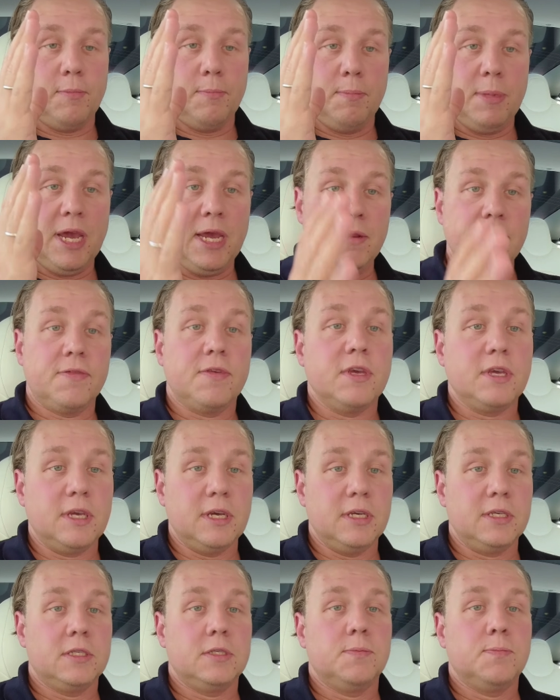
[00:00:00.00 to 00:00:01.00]
Main thing
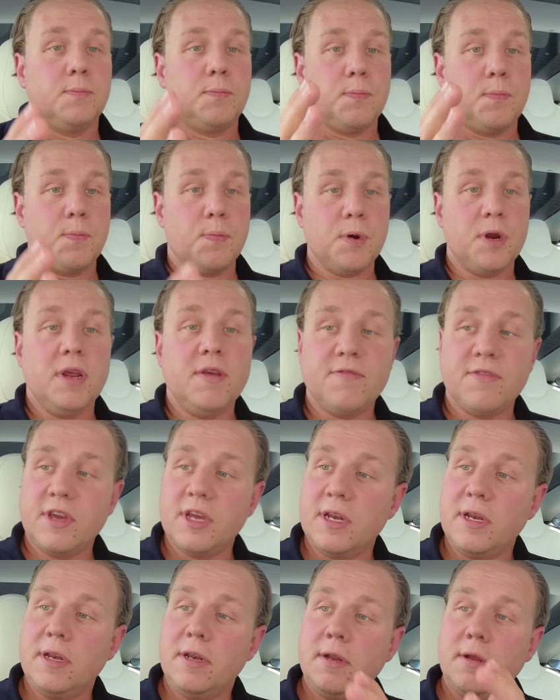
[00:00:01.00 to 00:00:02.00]
is, breathe
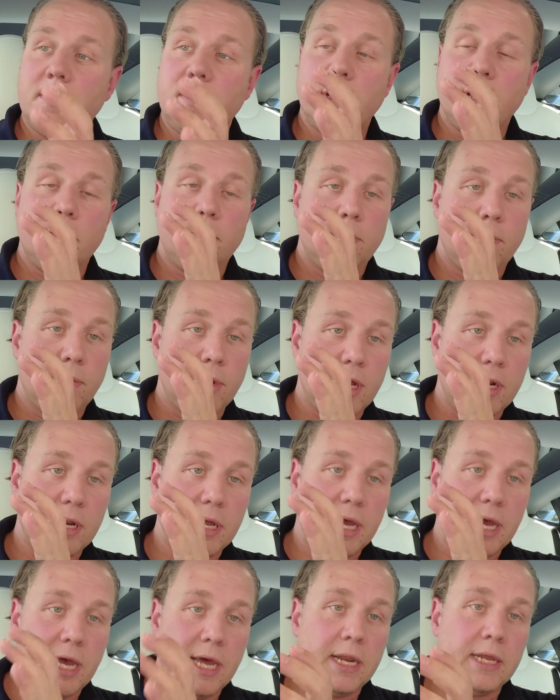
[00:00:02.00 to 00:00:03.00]
in when
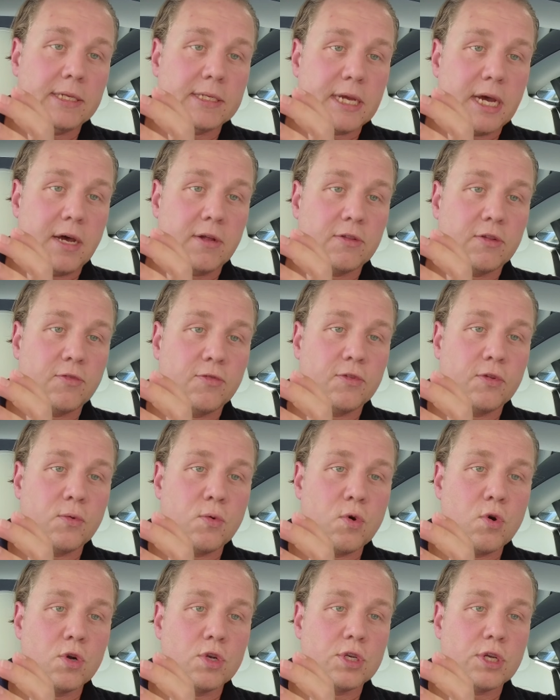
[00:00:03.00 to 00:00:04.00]
the head is out of the
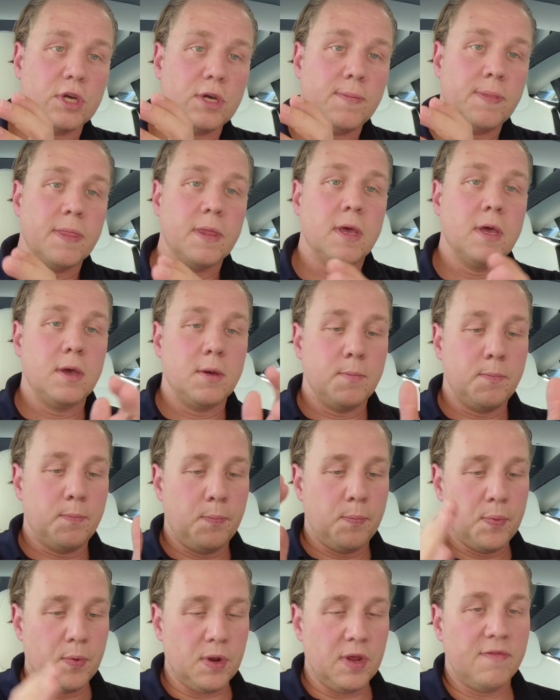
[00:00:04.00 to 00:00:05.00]
water.
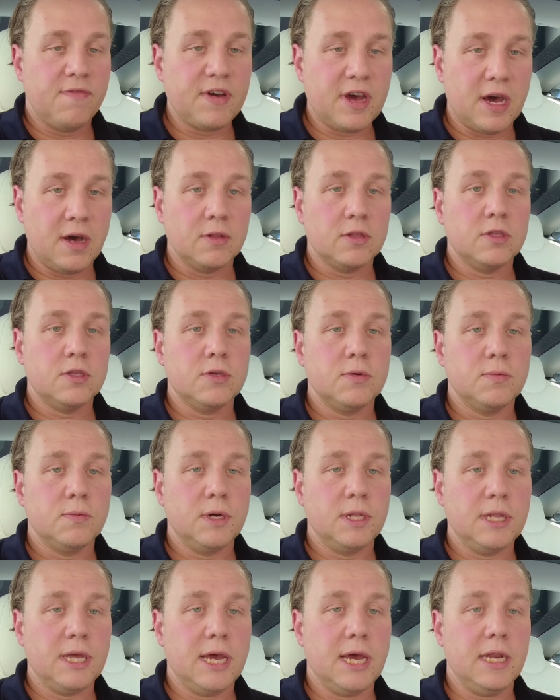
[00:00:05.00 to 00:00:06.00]
Breathe out
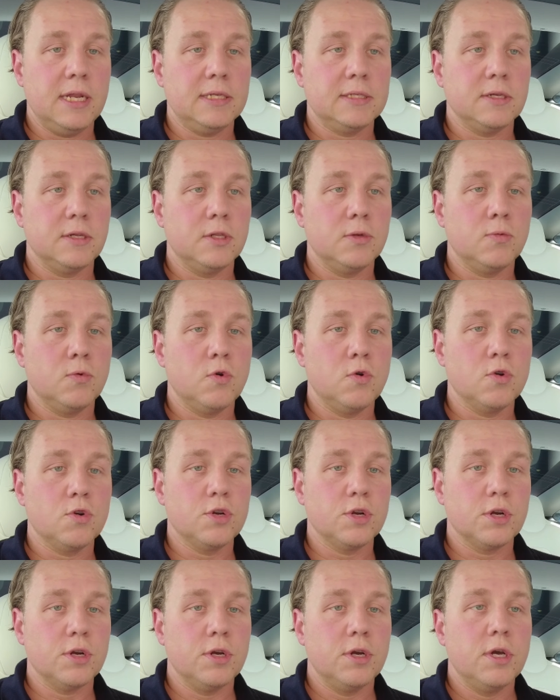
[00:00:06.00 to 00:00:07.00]
when the head is on the
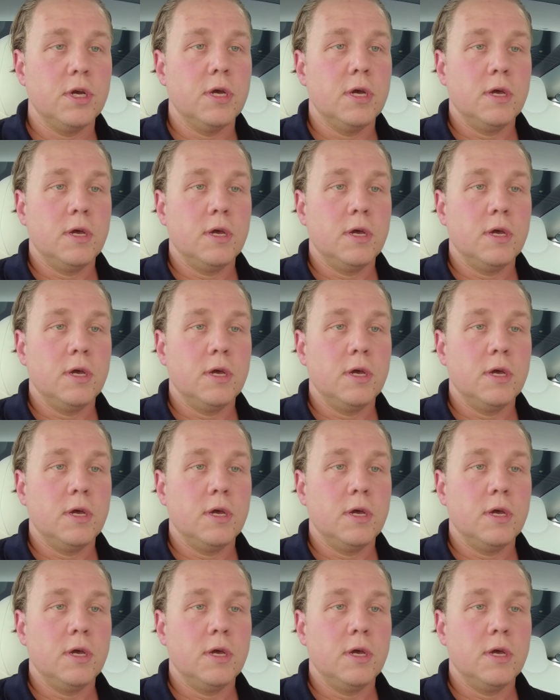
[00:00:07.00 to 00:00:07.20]
water.